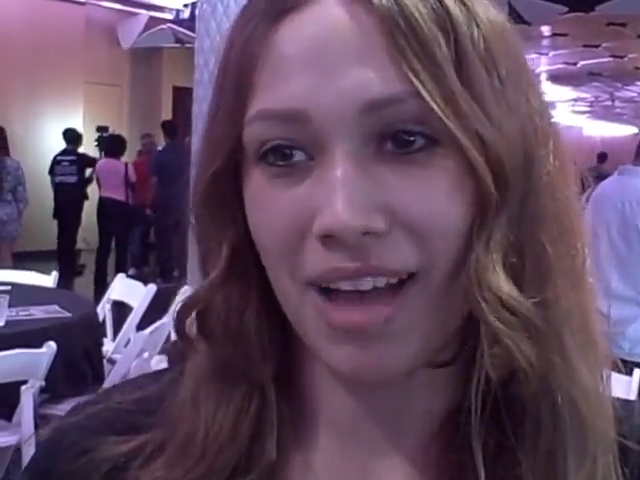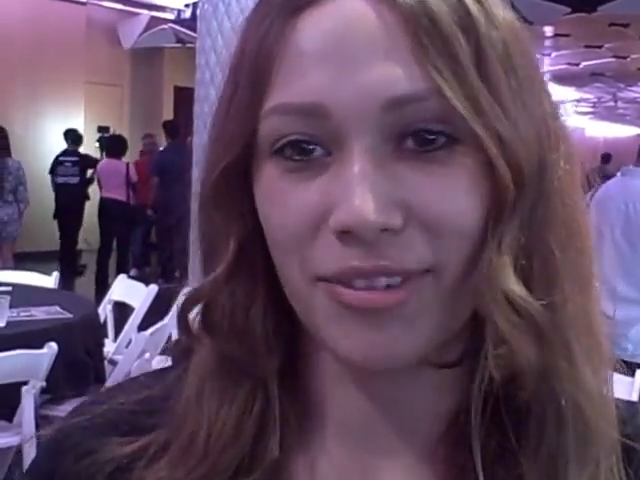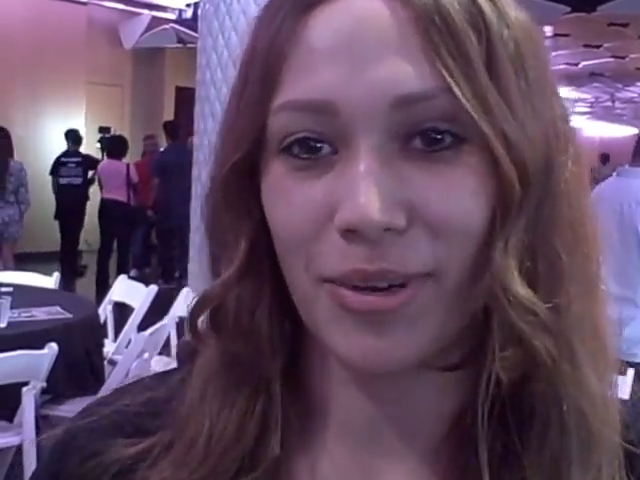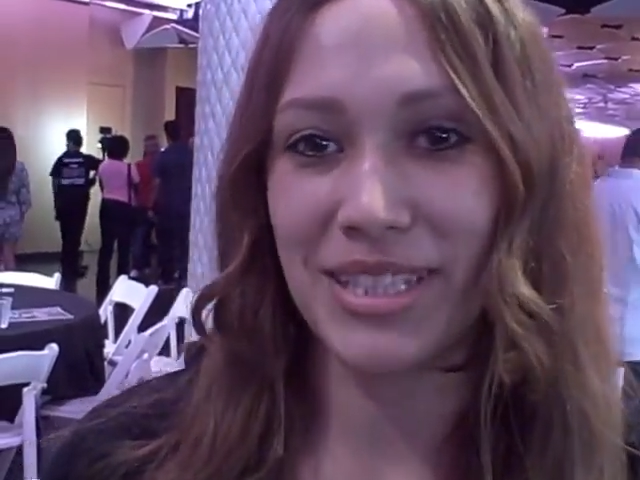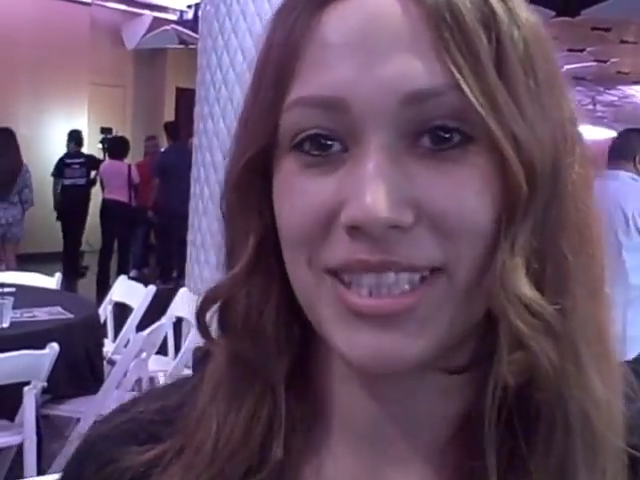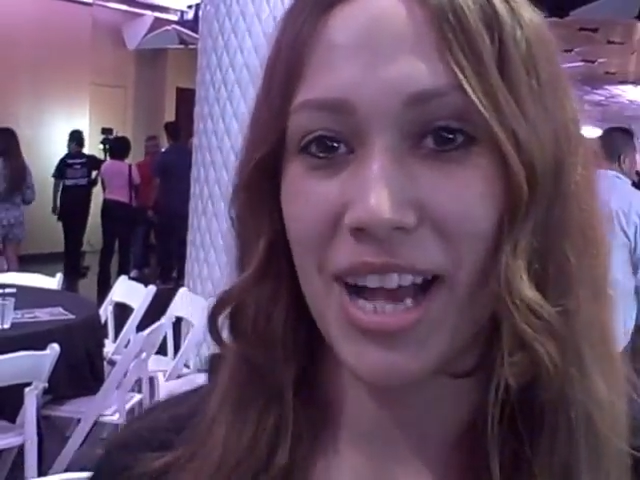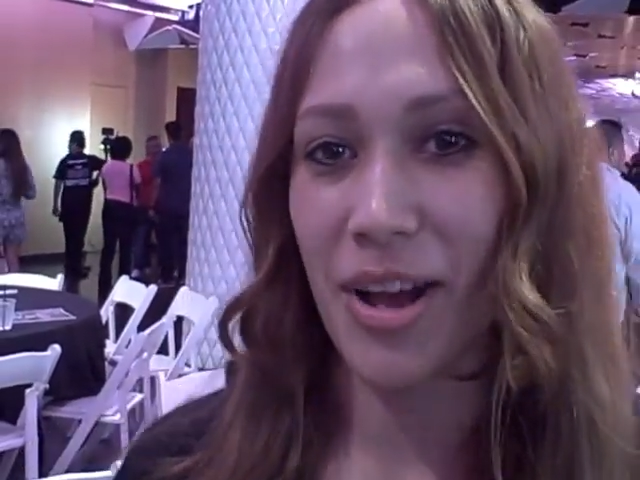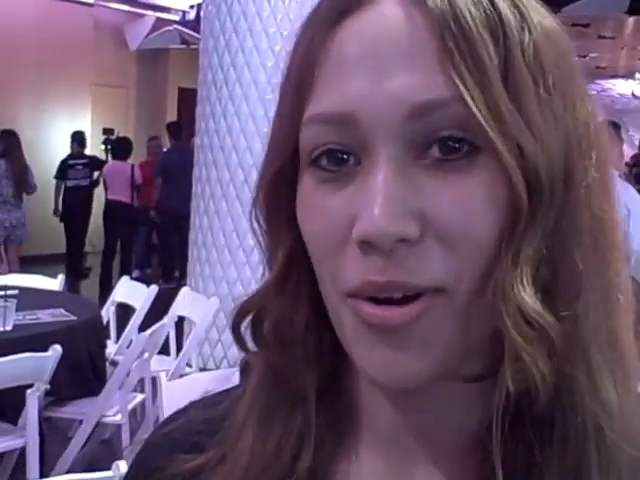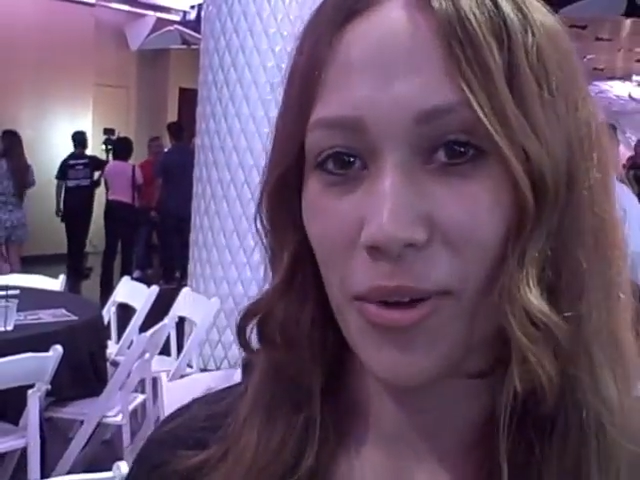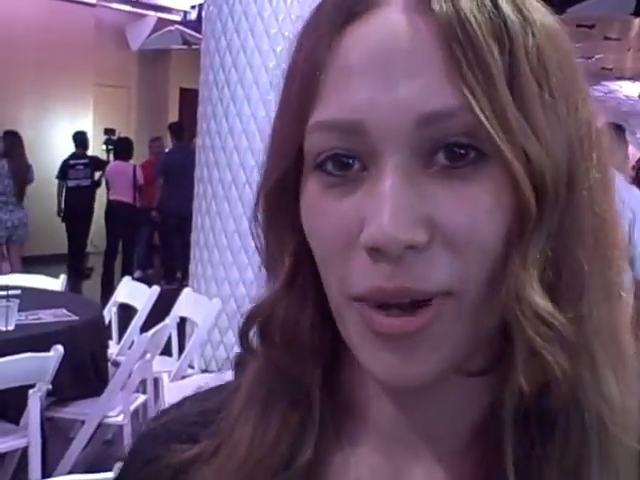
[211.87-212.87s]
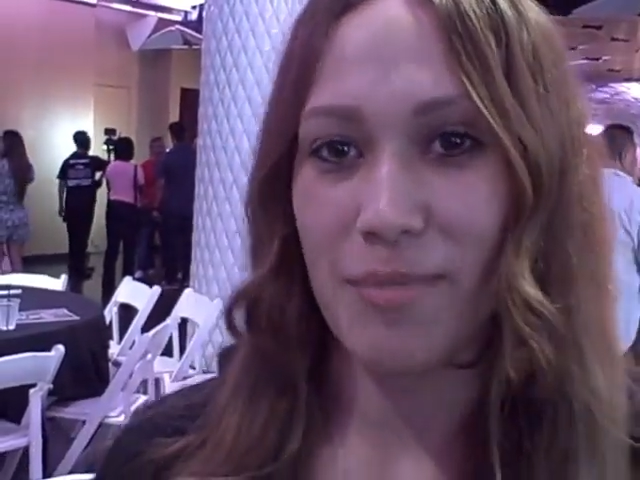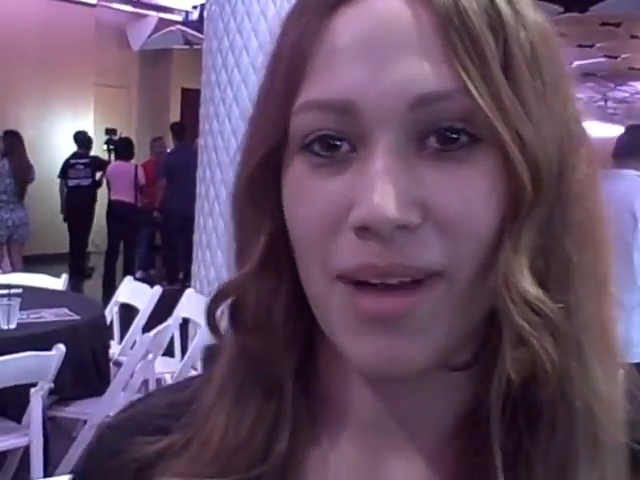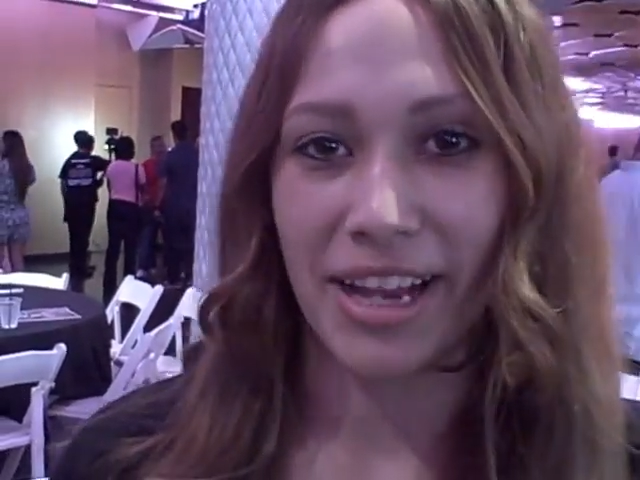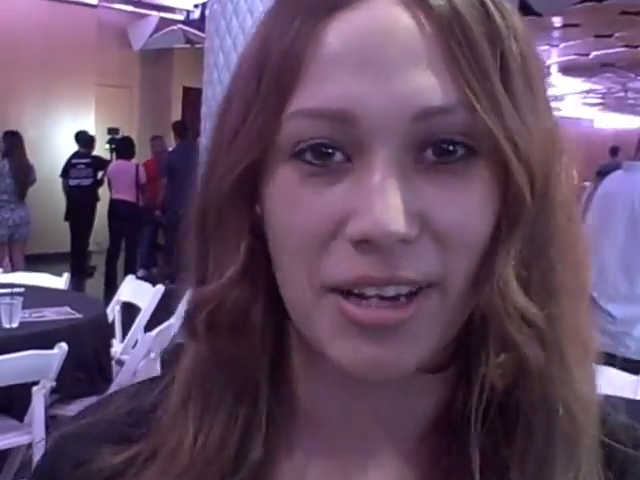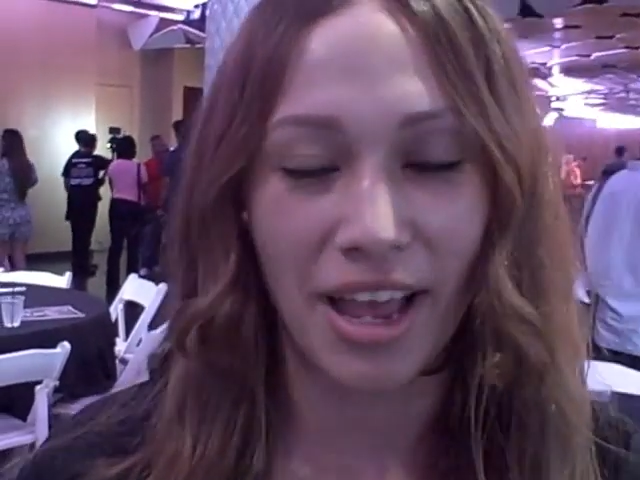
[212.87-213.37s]
have a great style.
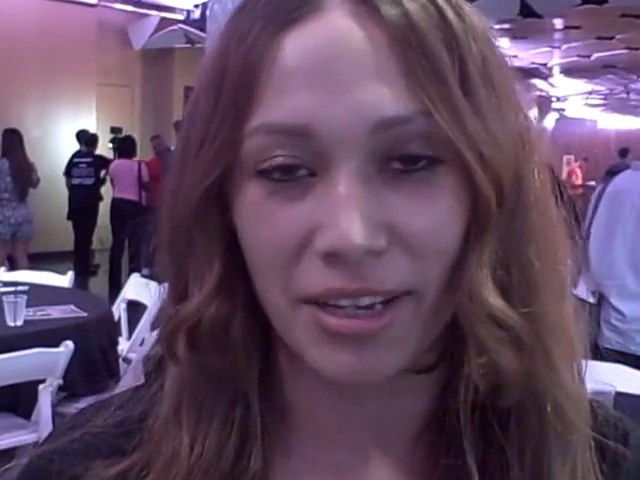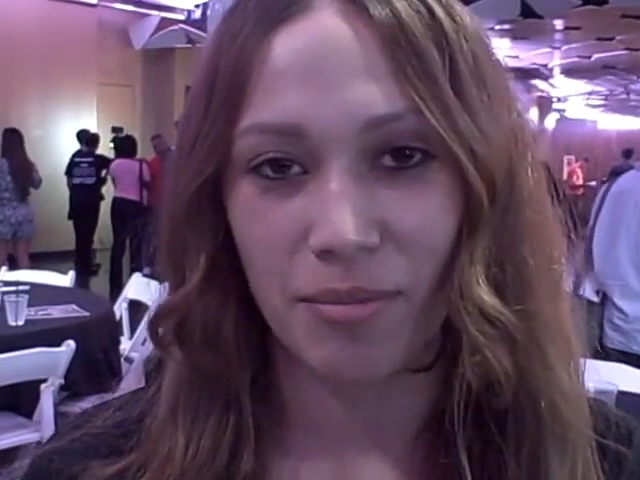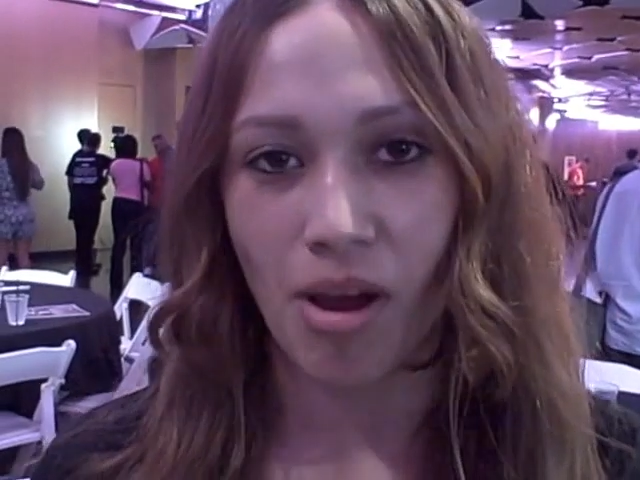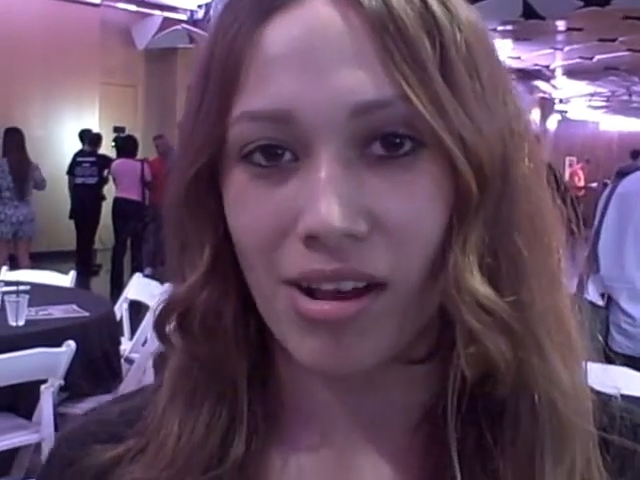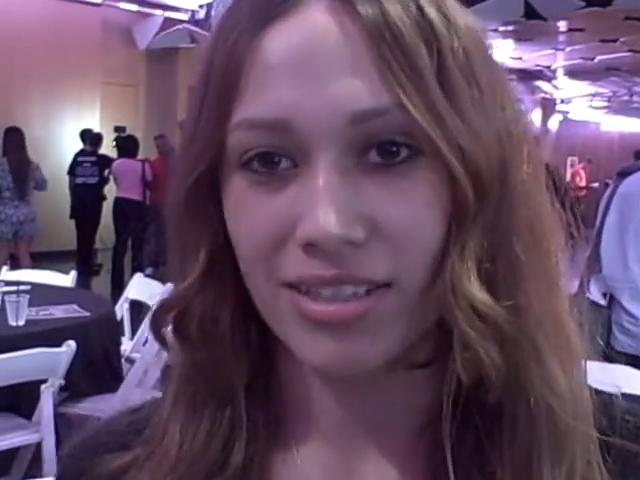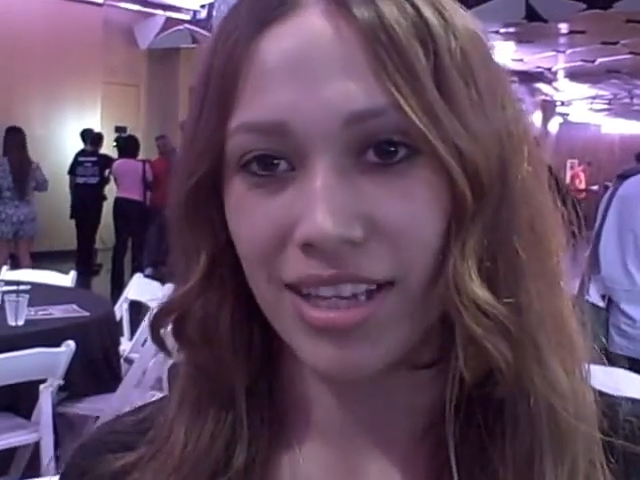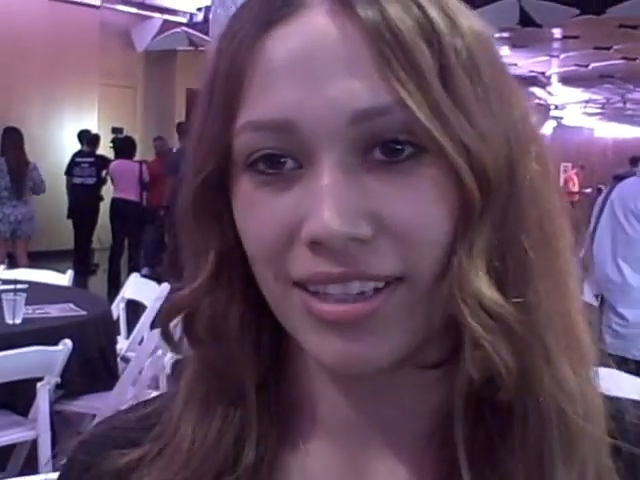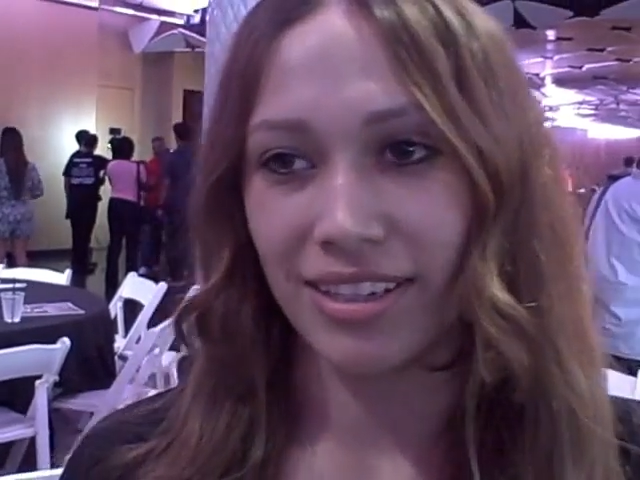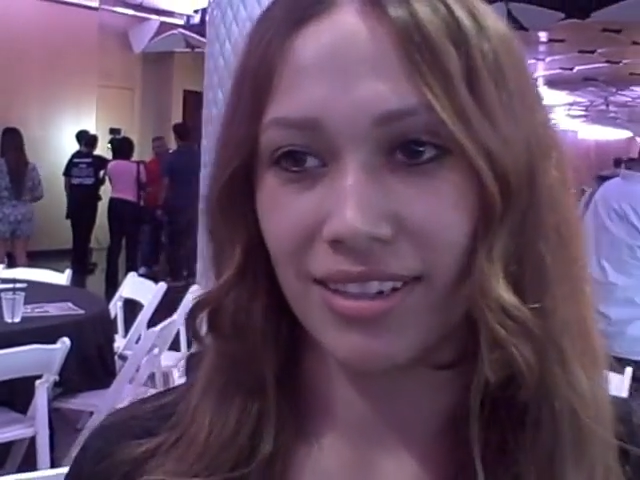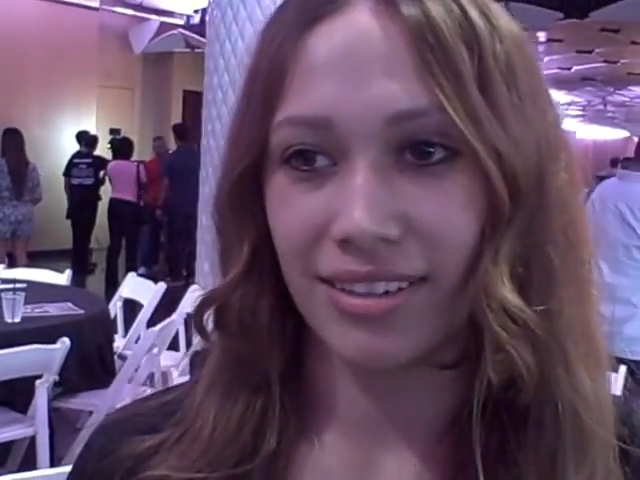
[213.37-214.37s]
I can box. I can